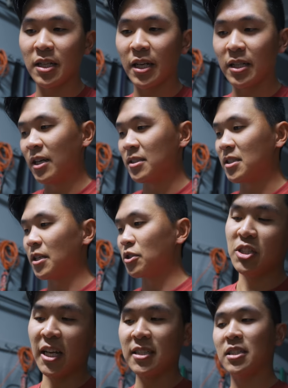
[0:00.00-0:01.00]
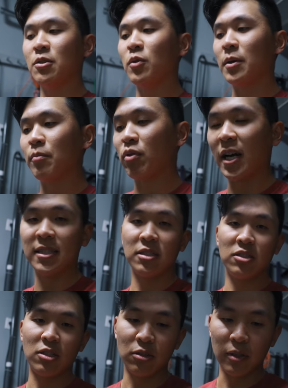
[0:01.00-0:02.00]
and instead of chasing what
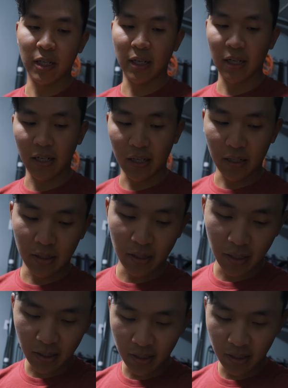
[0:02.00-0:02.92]
Bryson's doing and,